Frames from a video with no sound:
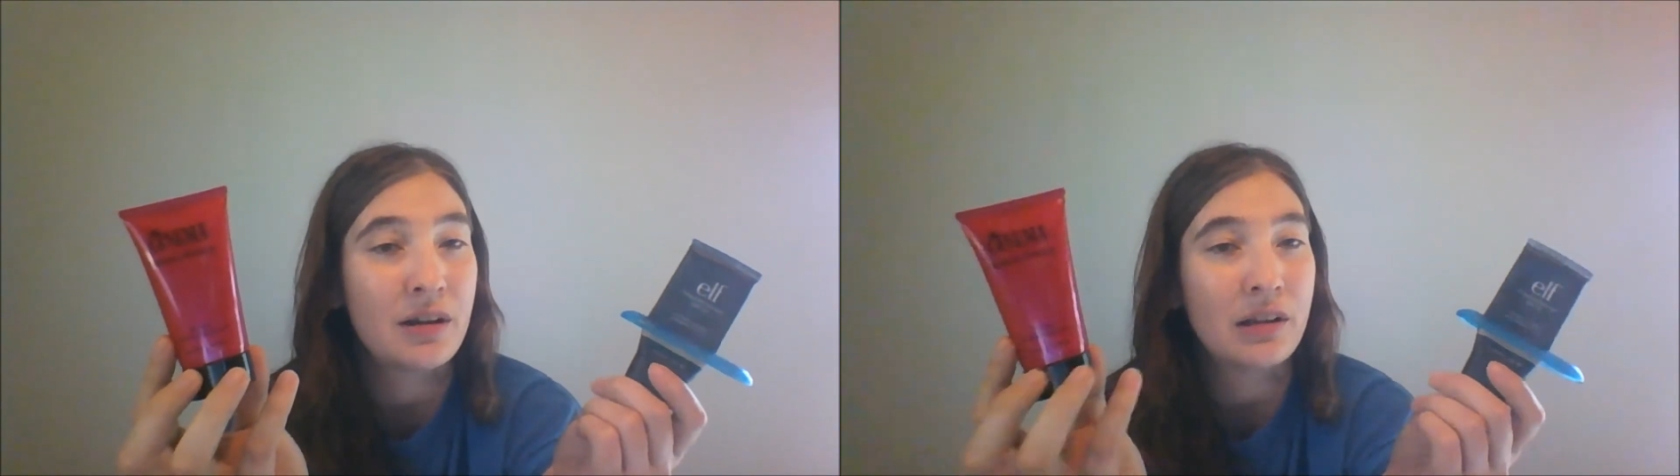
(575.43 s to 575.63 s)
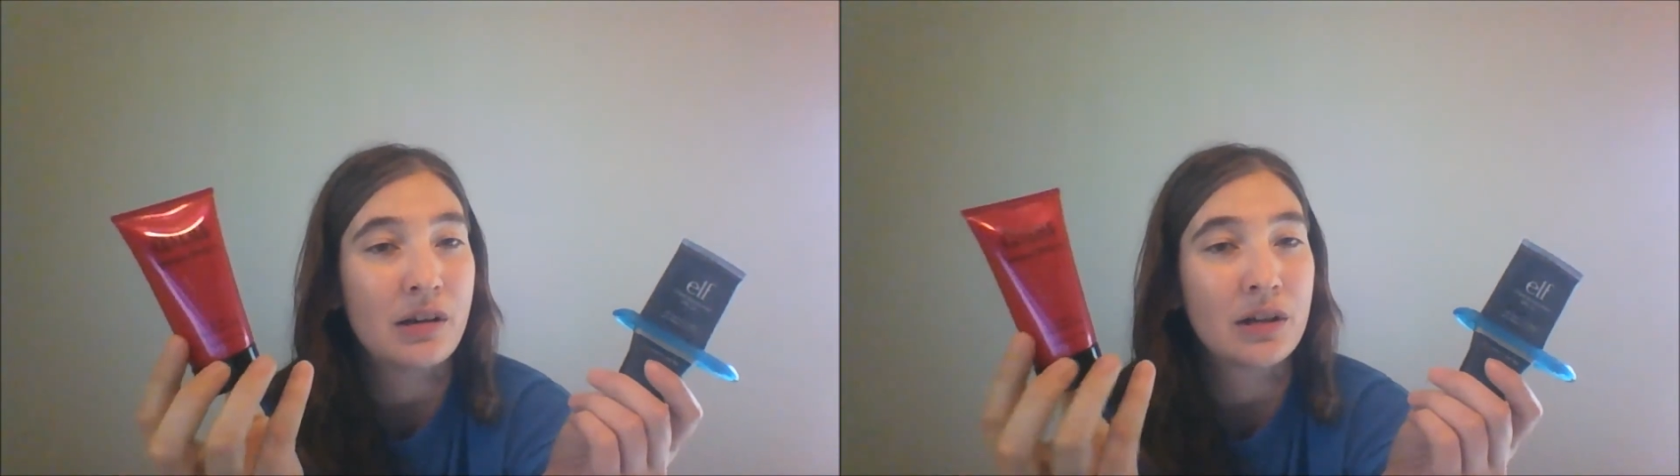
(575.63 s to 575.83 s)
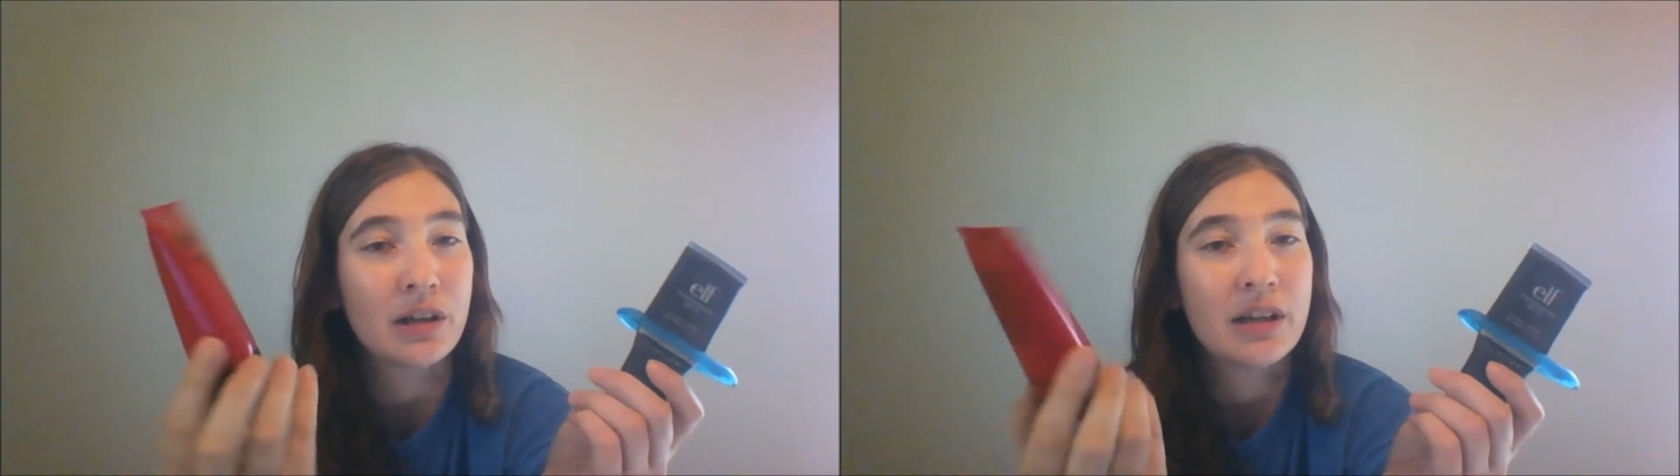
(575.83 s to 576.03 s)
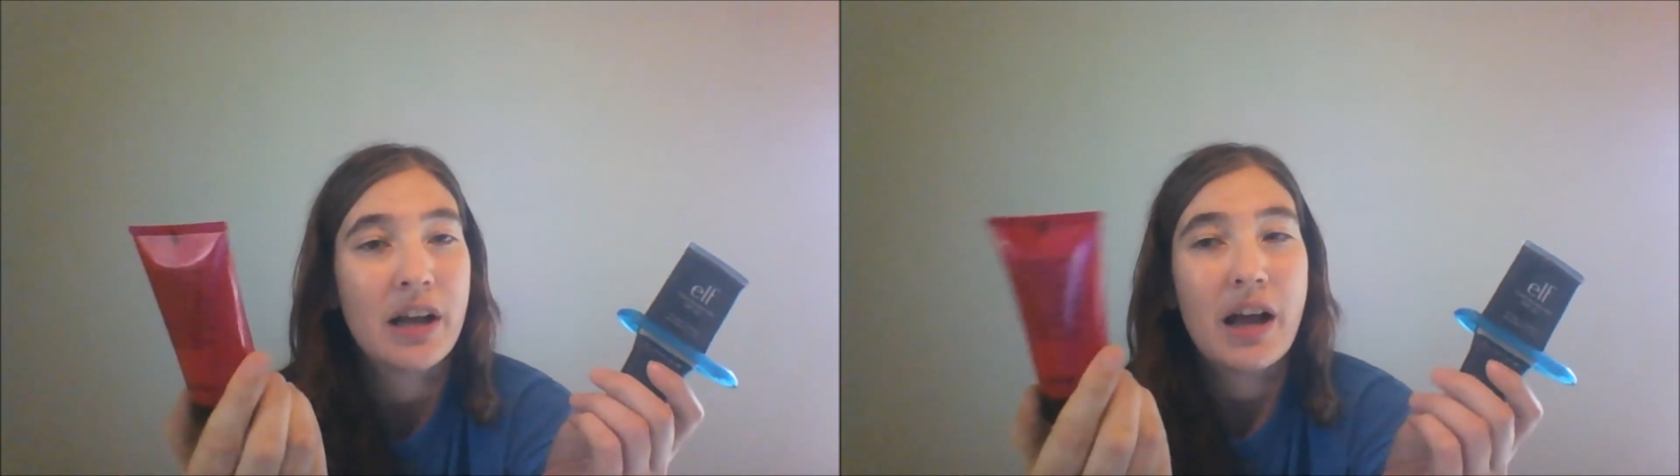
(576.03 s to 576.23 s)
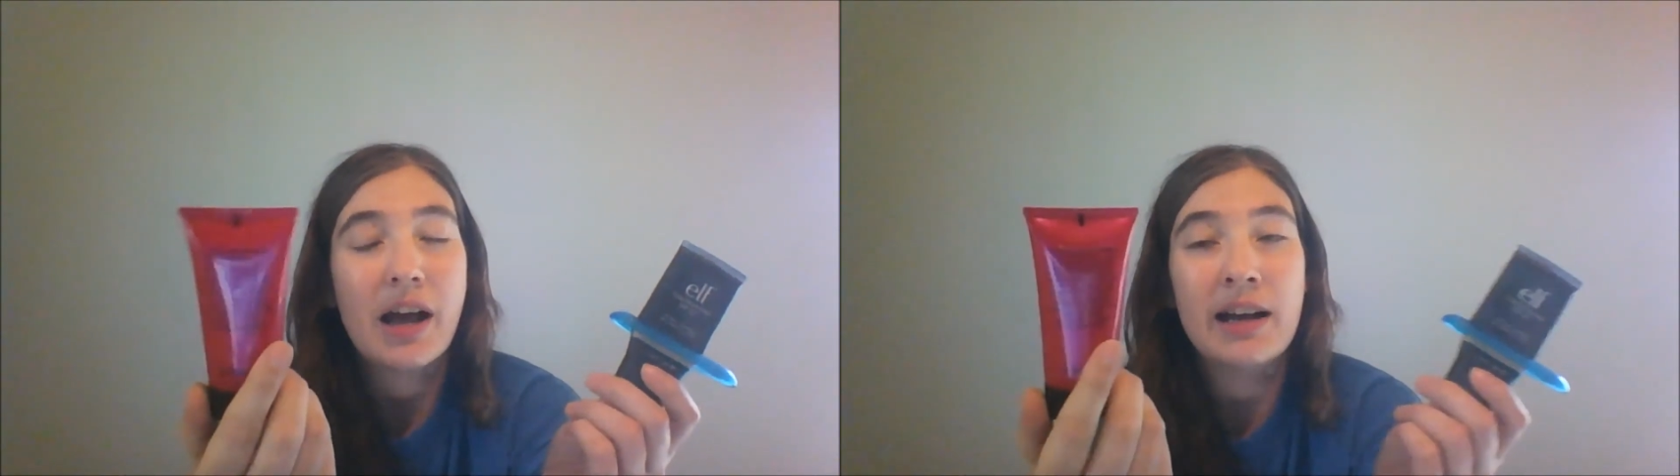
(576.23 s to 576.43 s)
I don't know how
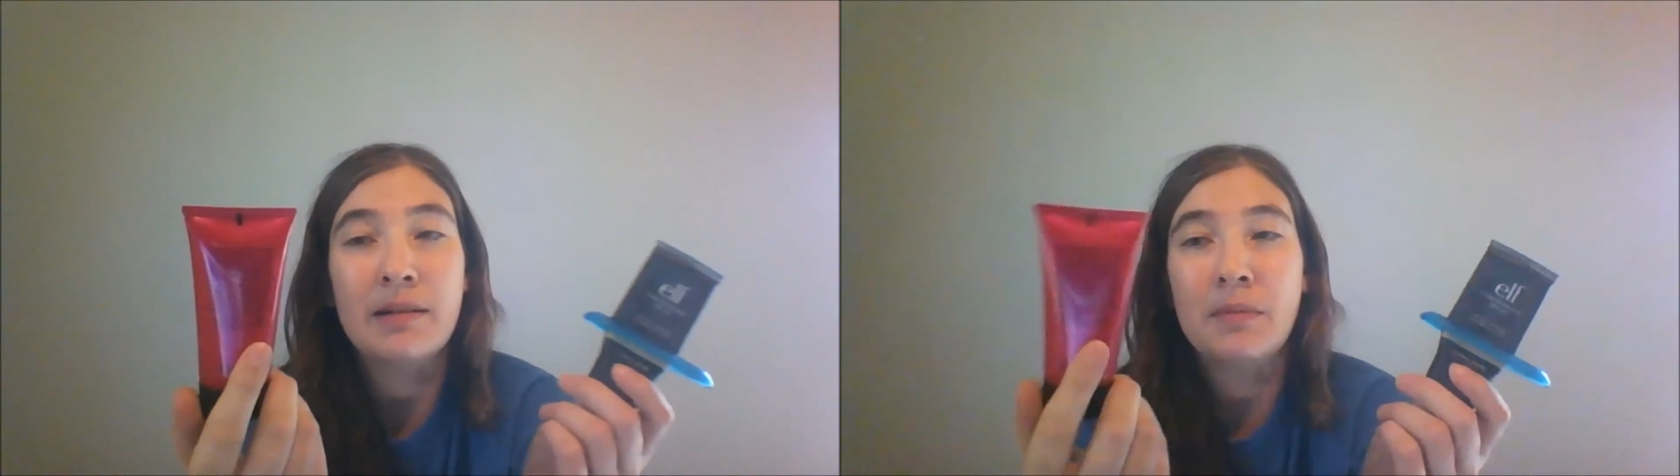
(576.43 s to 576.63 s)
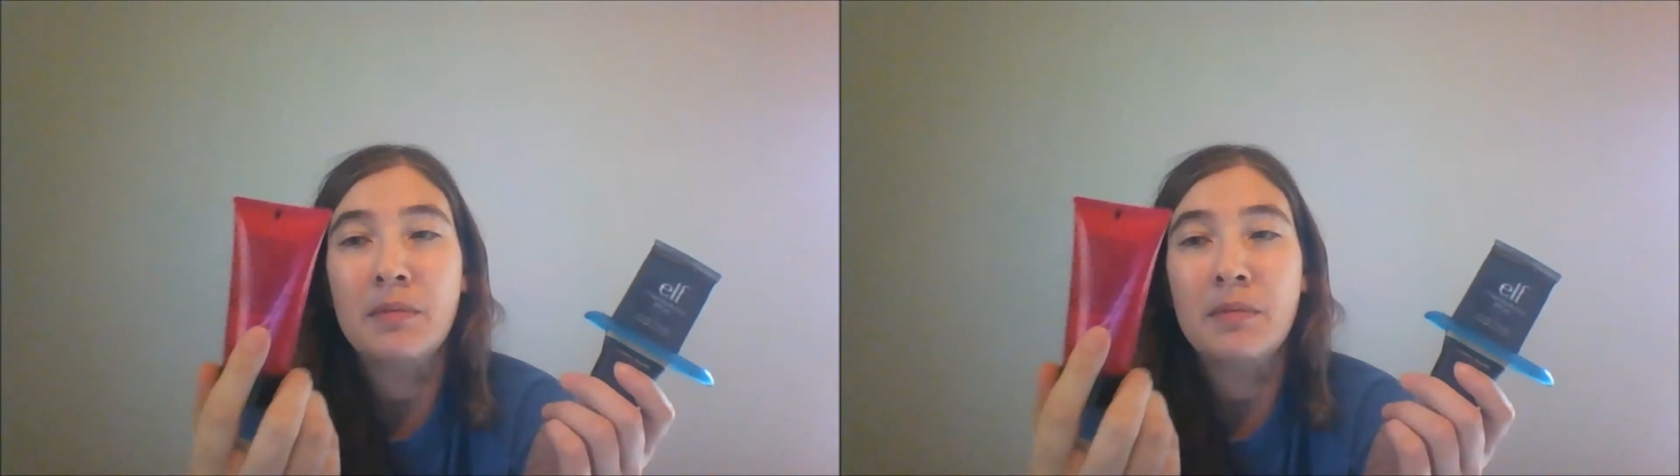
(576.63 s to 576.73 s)
long it made my